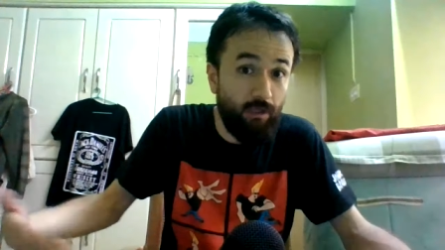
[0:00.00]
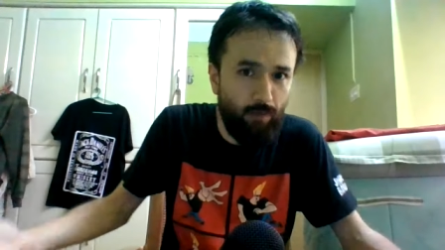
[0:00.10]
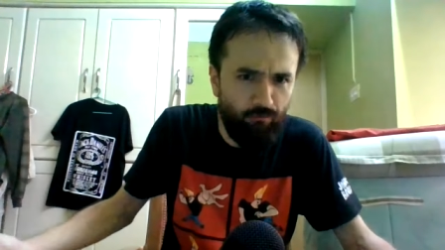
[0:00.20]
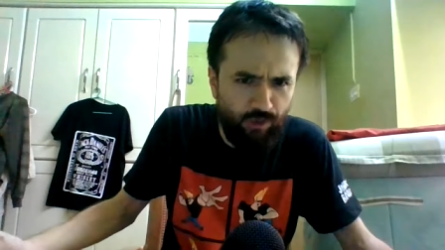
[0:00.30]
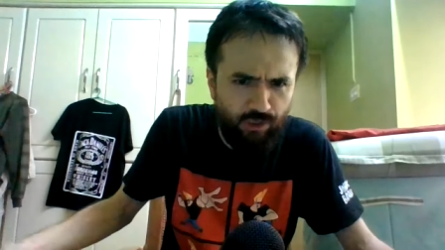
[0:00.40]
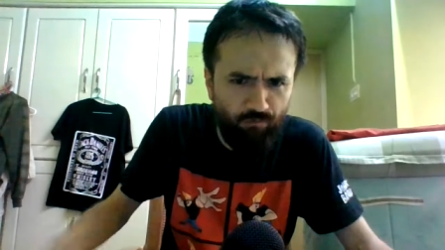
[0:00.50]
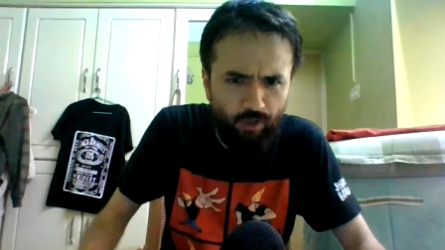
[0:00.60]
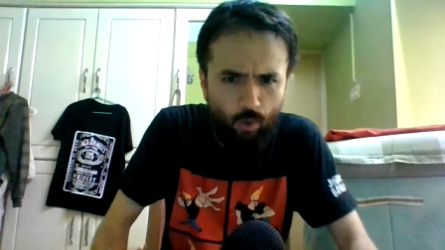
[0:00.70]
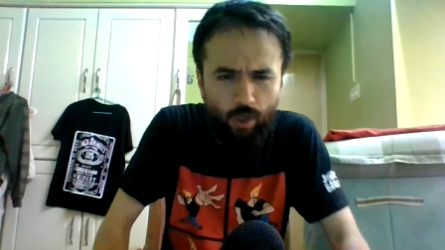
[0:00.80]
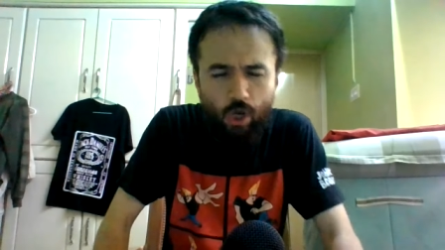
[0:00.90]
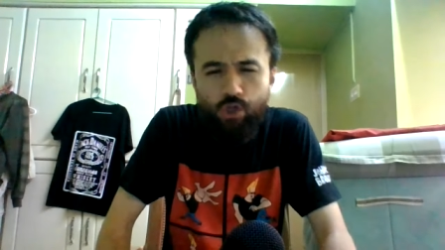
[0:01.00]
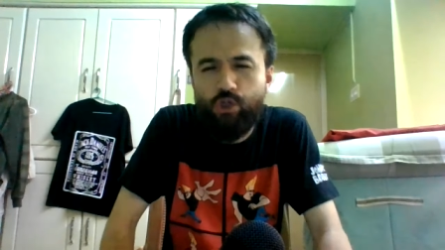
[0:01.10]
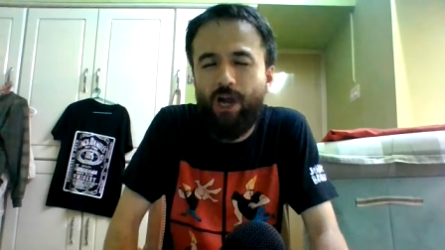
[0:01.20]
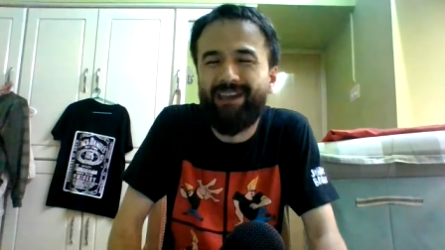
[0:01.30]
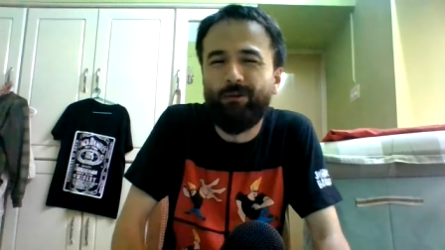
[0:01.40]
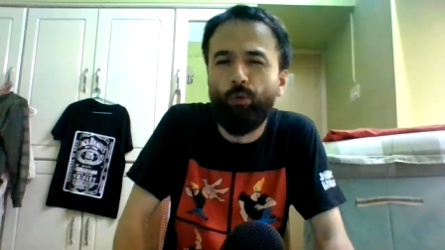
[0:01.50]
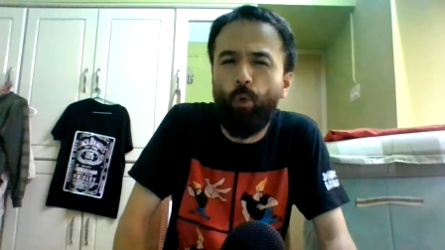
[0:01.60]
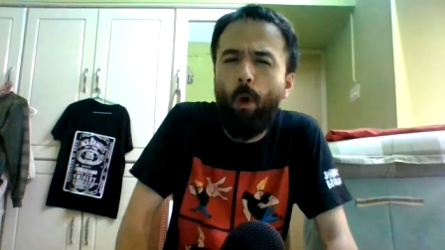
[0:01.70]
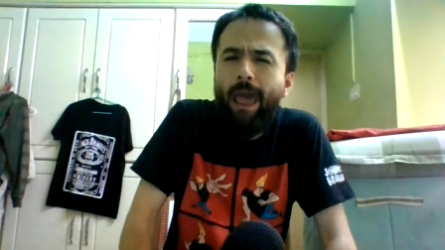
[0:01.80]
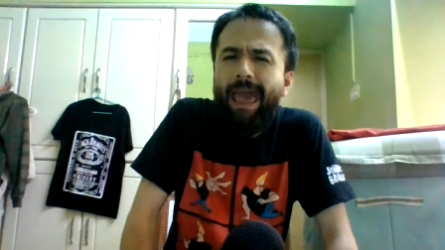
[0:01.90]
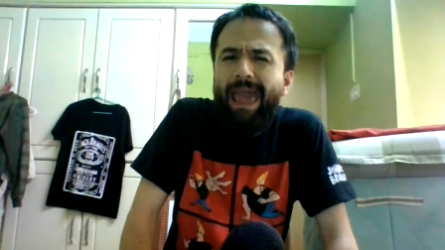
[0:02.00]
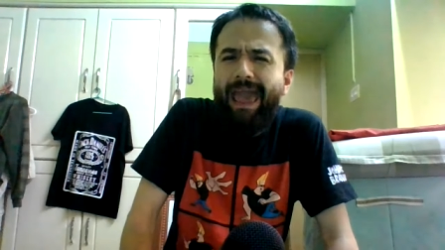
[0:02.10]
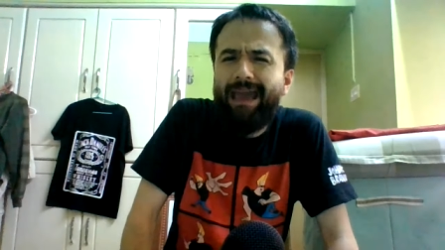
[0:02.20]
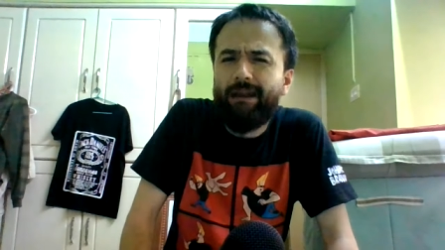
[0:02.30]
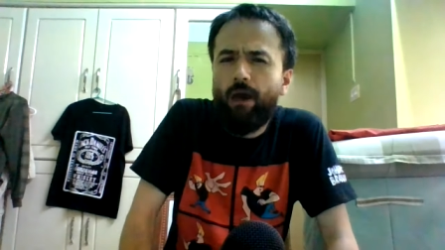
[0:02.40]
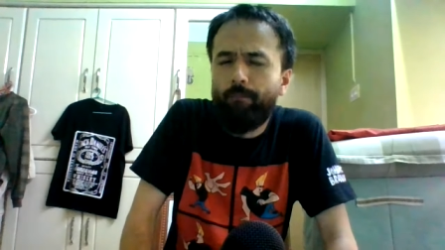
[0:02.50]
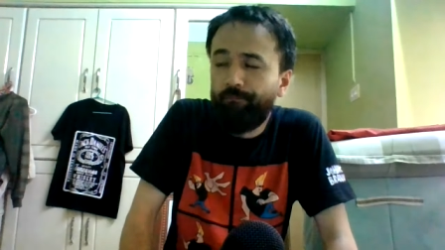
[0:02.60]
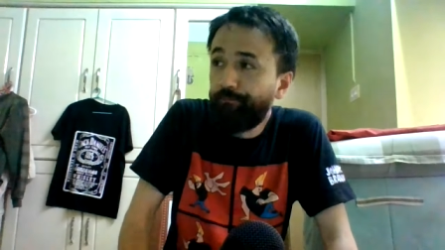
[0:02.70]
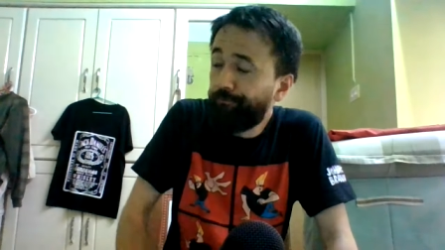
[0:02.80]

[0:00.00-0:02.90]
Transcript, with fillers: in my recent video on Jacques Ellul and um,